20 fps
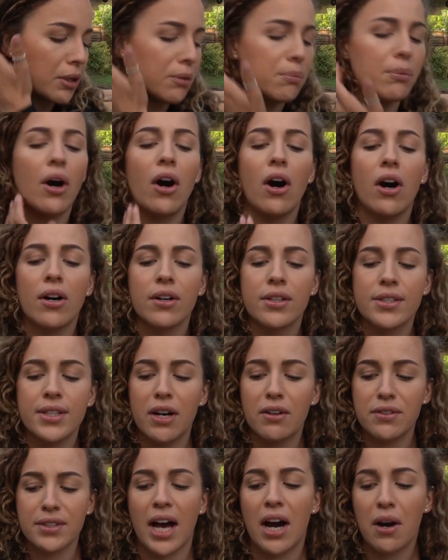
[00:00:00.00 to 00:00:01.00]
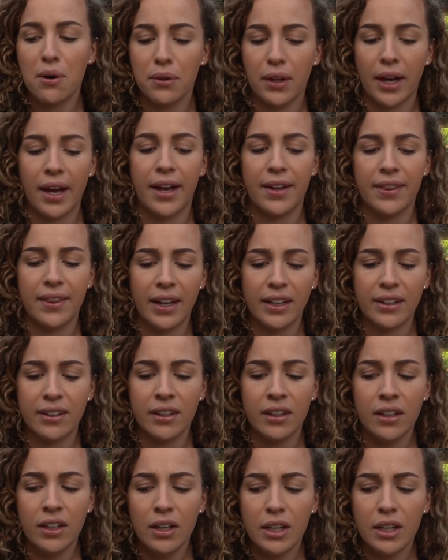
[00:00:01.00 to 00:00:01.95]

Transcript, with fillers: want to put ourselves out there and then